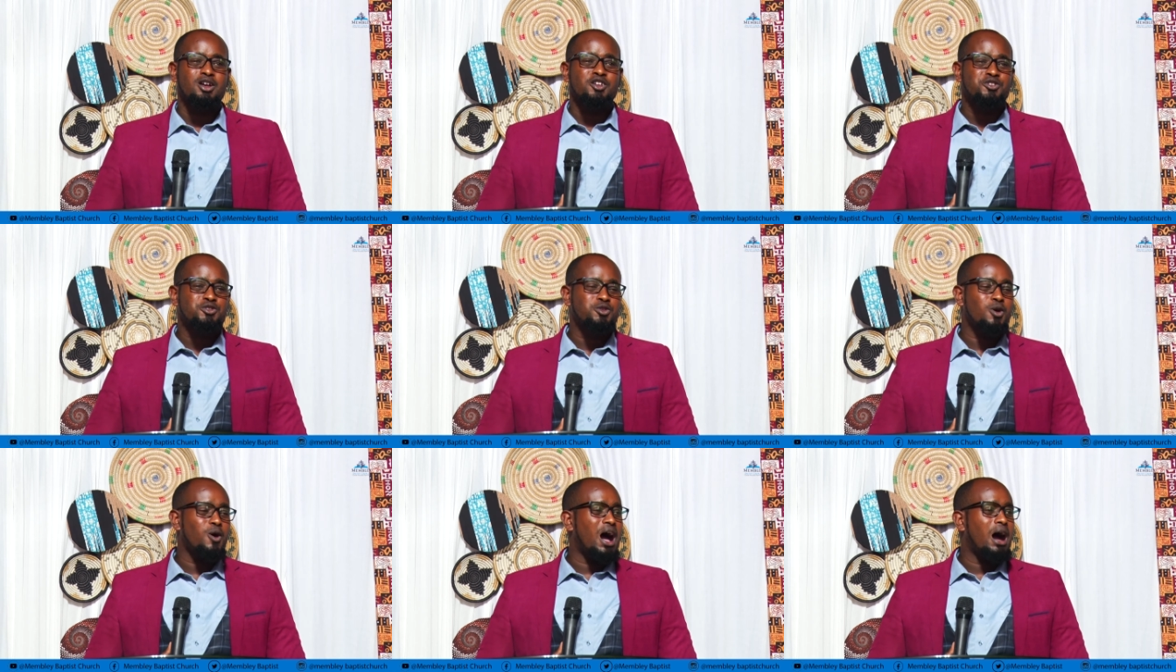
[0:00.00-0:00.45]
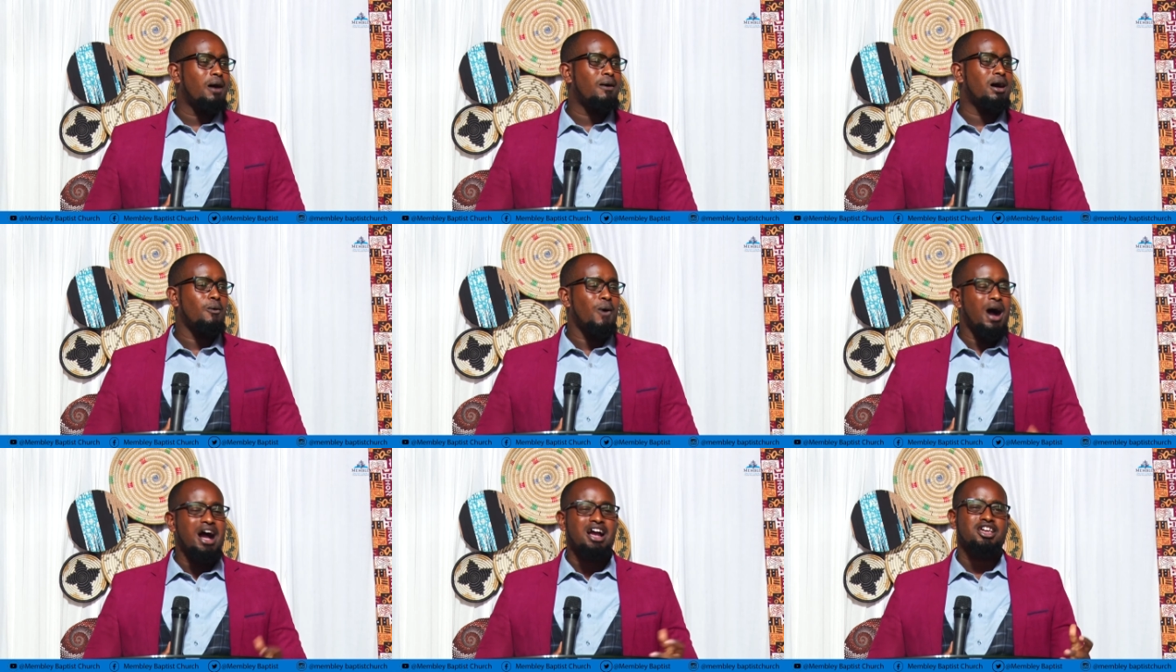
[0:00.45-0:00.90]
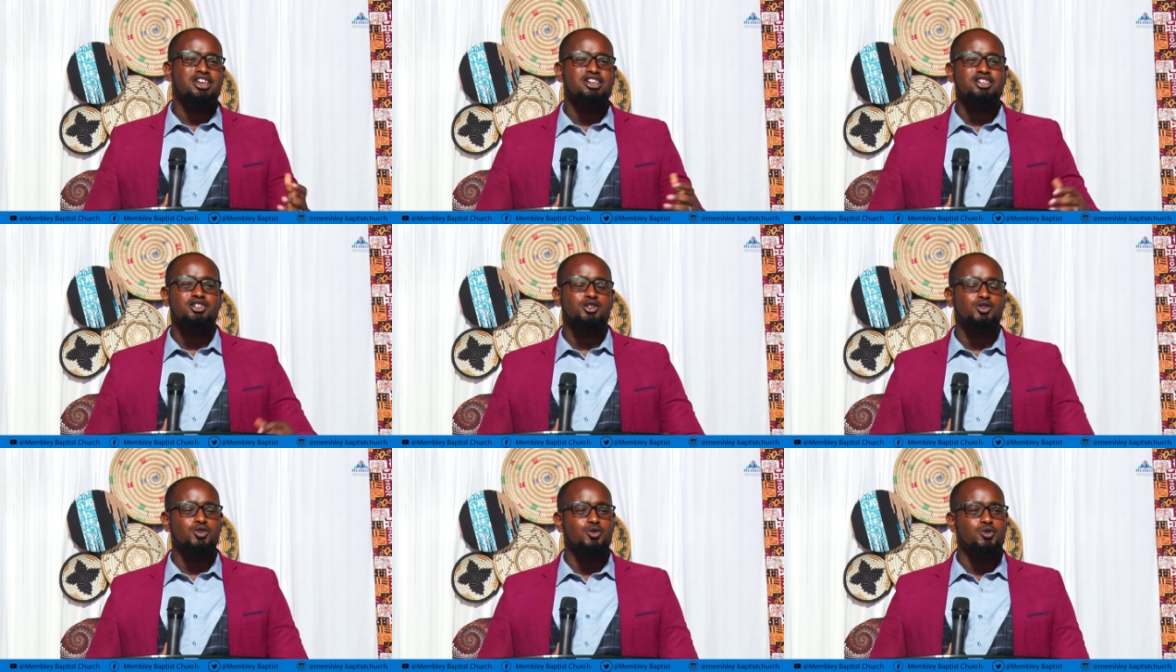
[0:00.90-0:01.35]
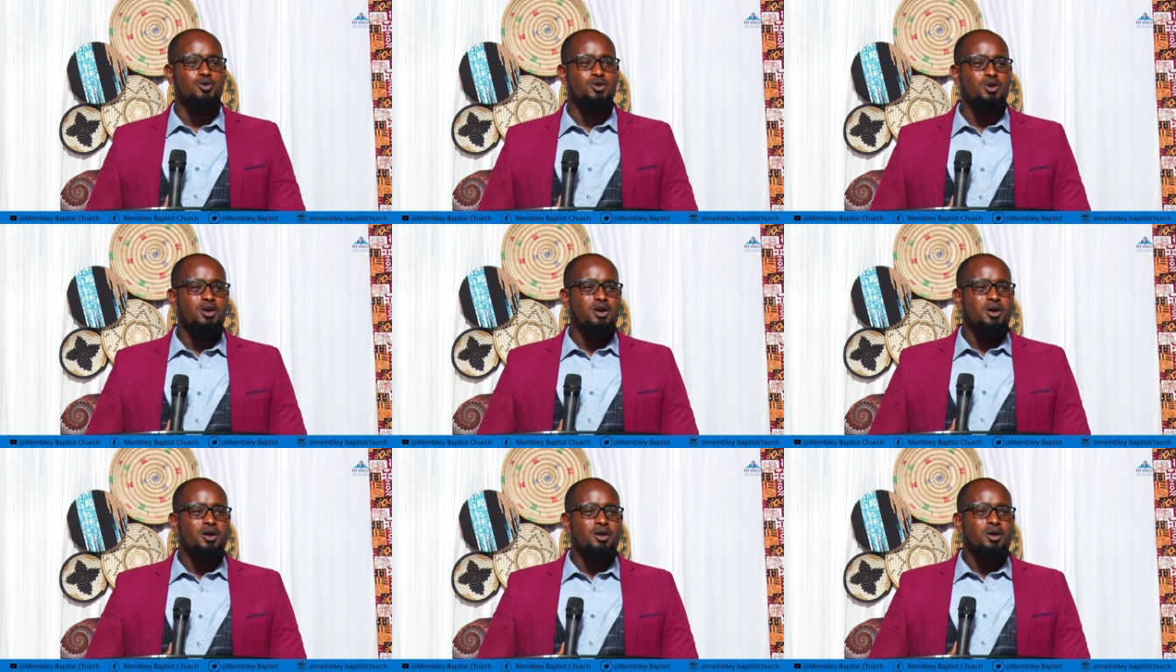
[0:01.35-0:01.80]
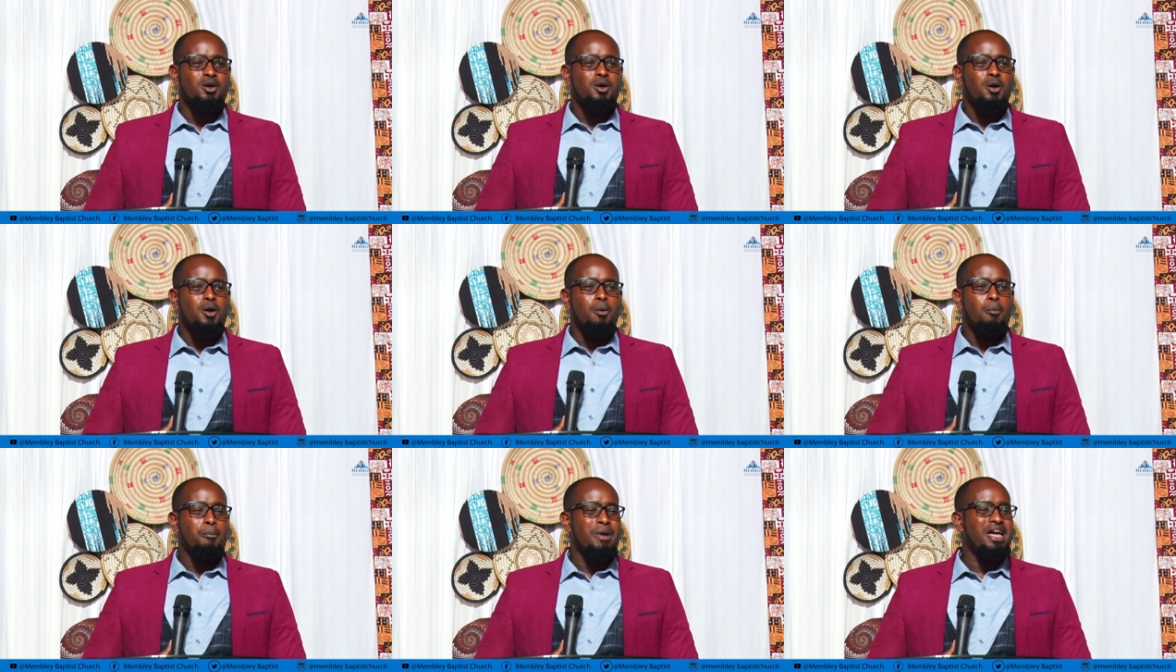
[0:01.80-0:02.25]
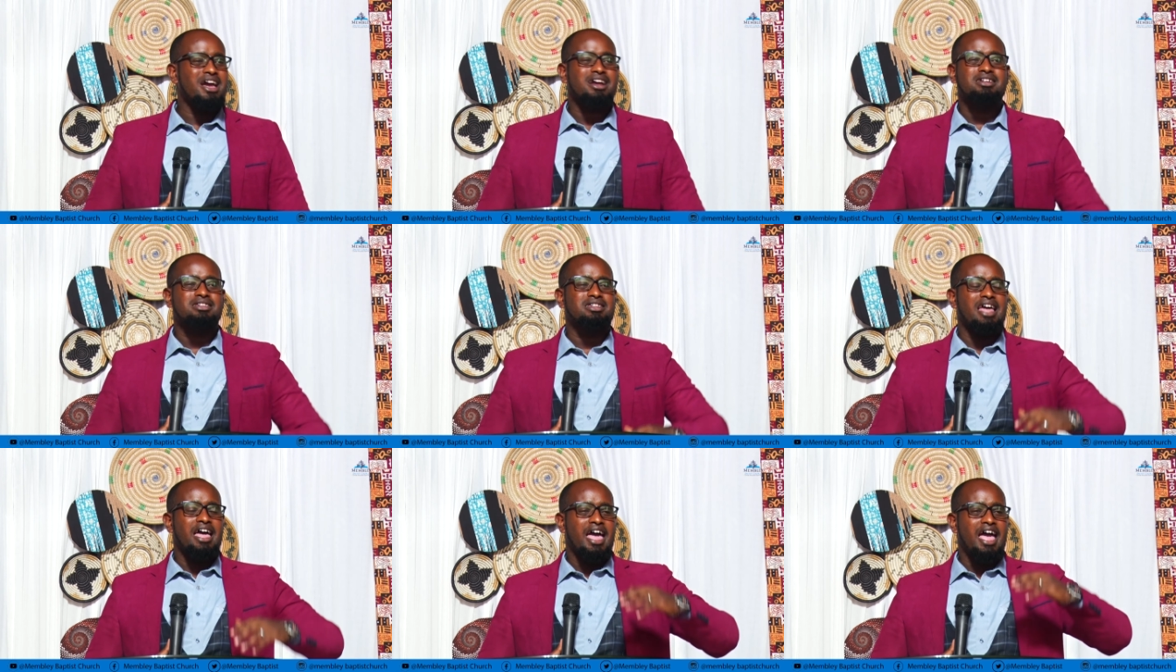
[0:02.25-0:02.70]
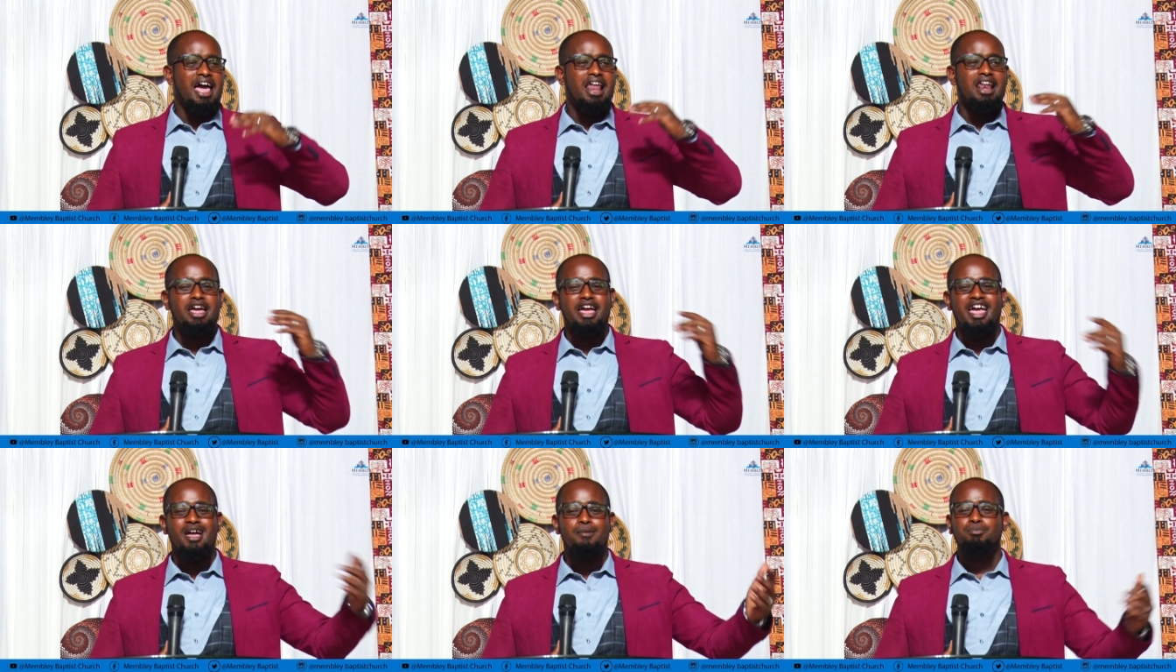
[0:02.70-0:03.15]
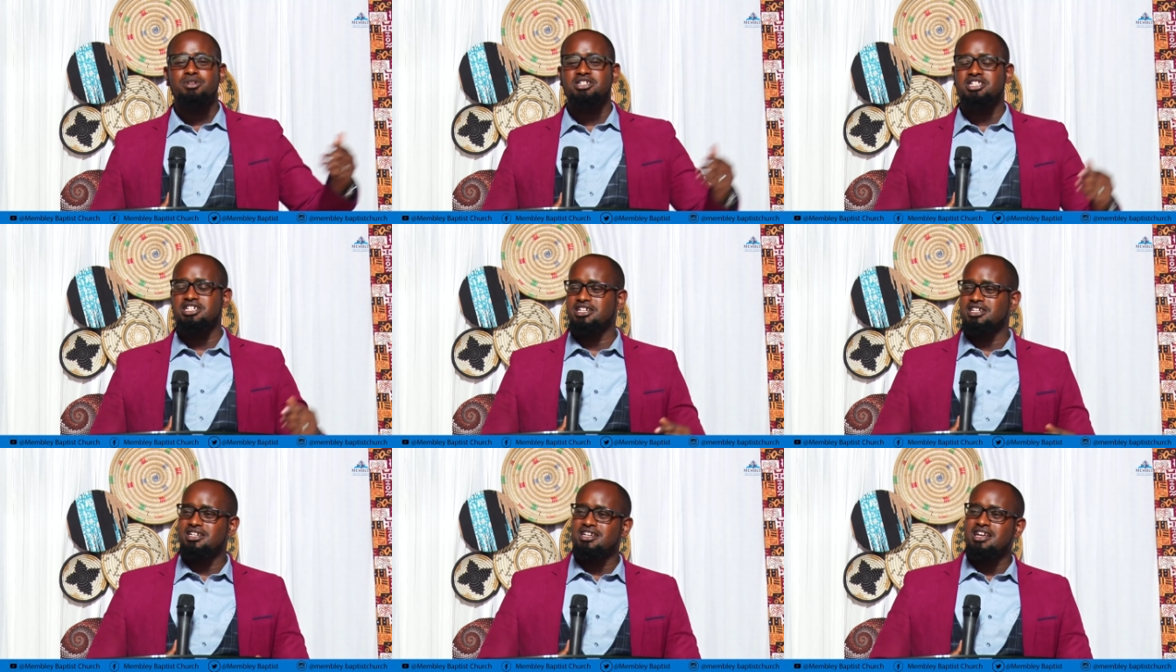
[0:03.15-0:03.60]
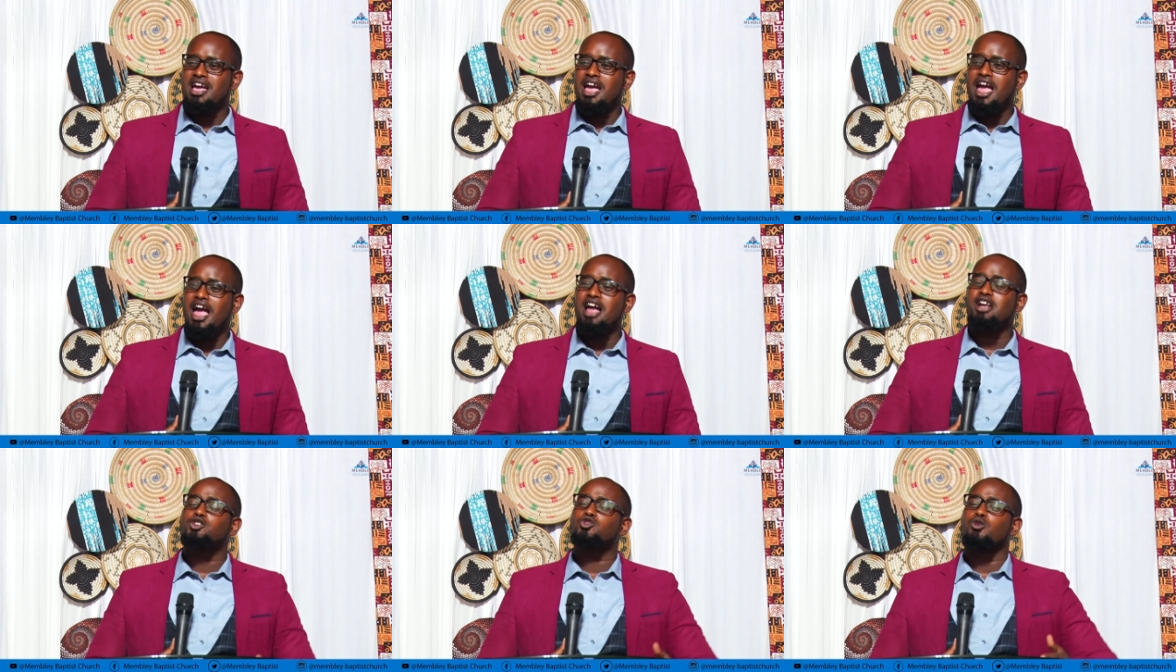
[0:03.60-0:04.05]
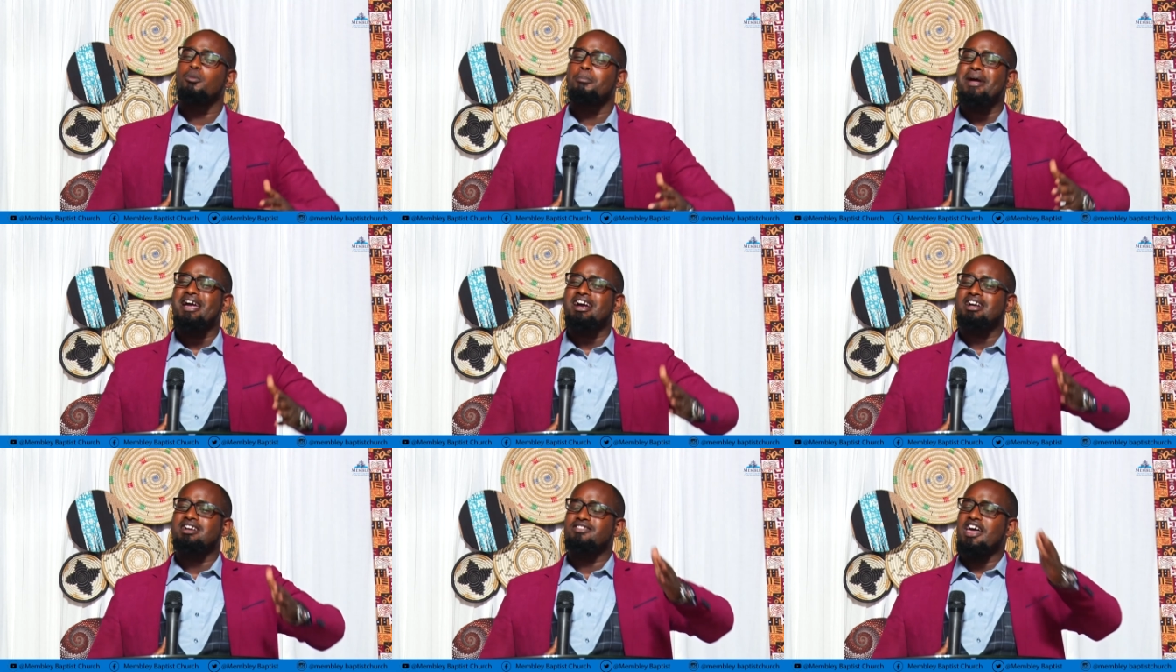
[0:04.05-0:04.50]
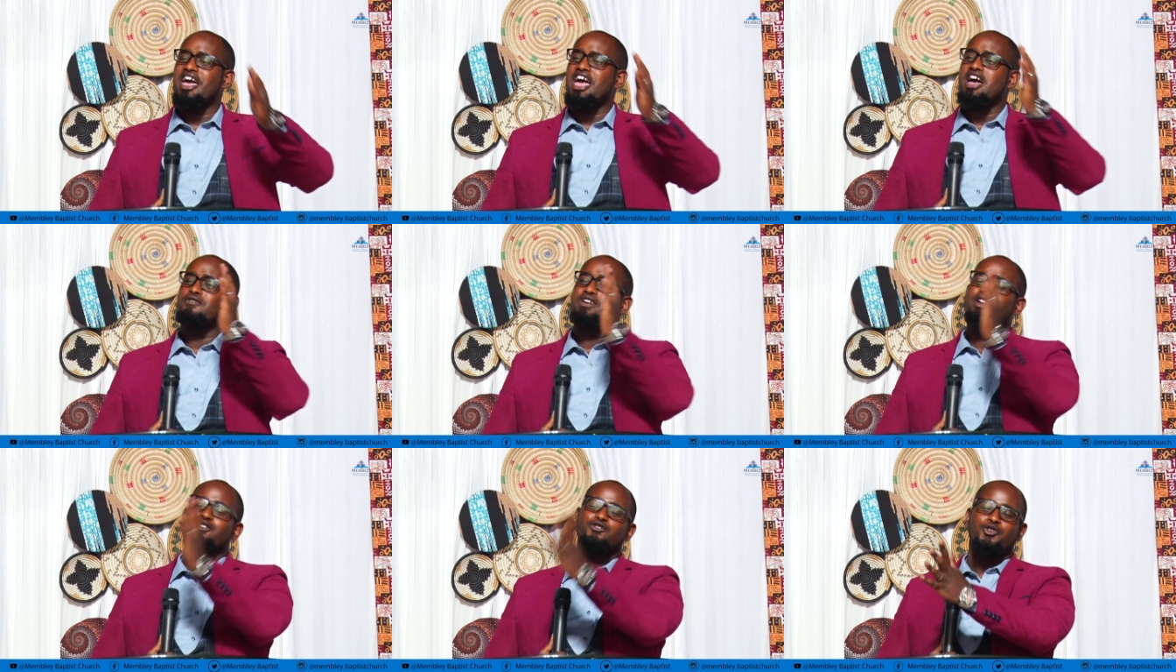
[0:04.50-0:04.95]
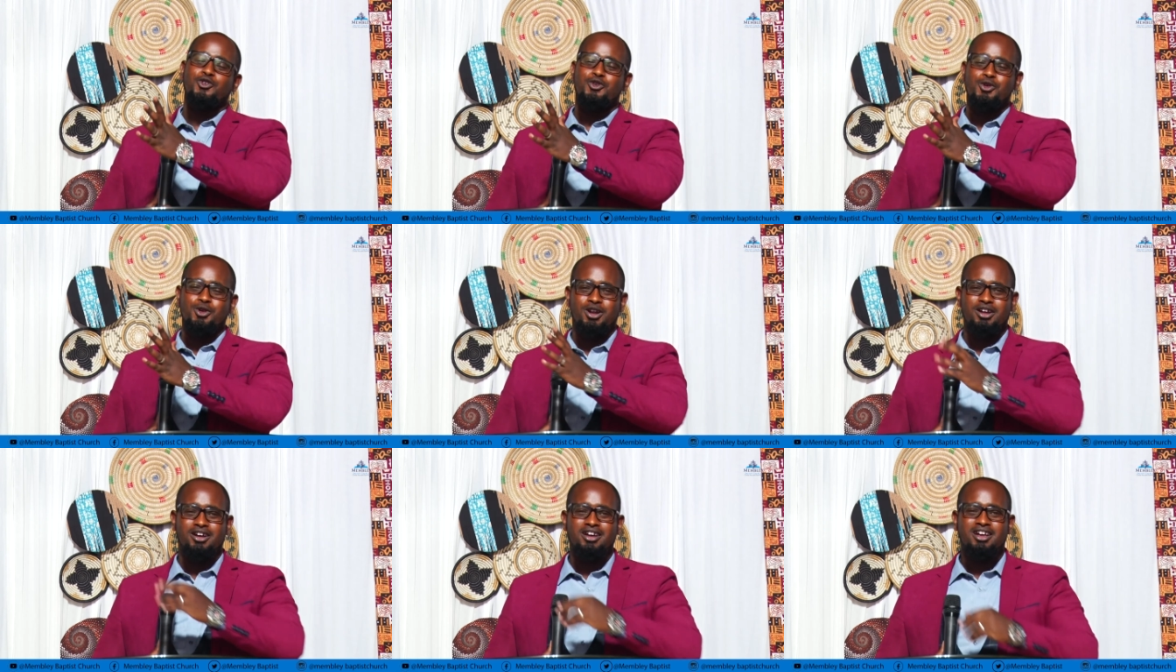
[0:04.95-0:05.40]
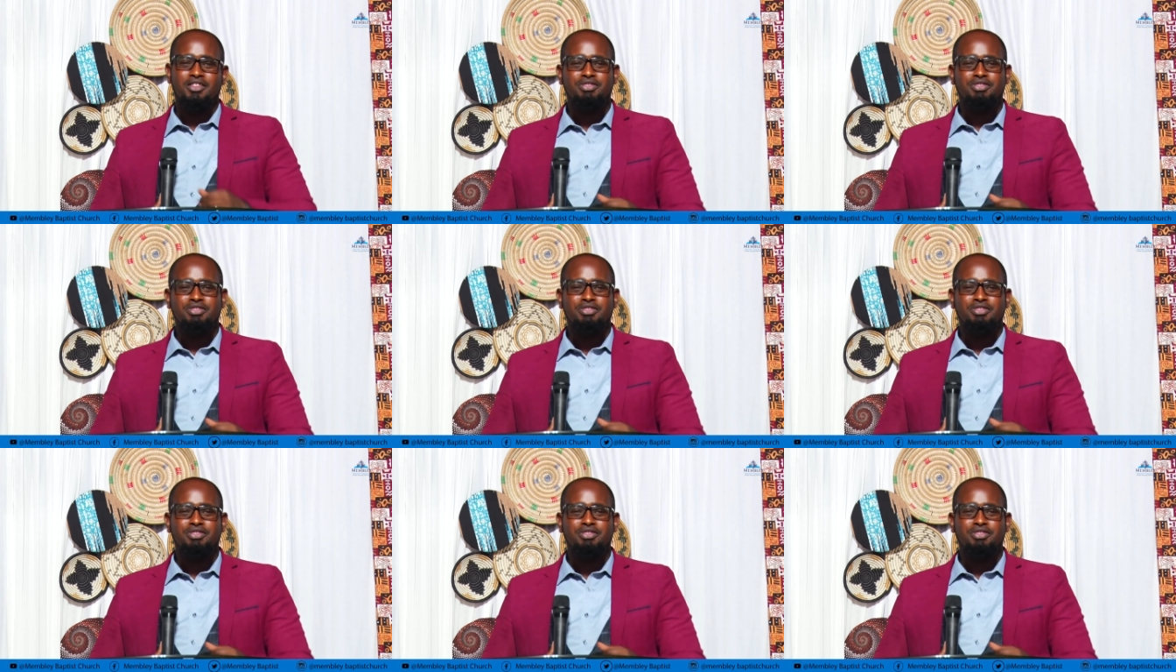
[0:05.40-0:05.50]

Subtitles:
So our work is to make the hell empty and to make the heaven full.